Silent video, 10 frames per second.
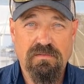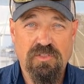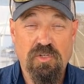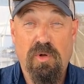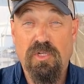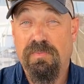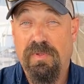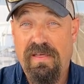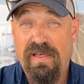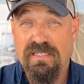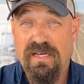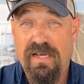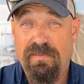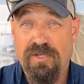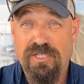you multiply that
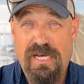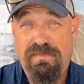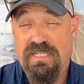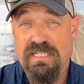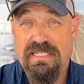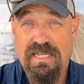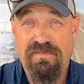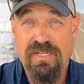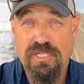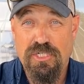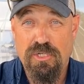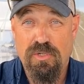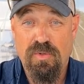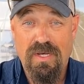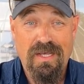diameter times 72,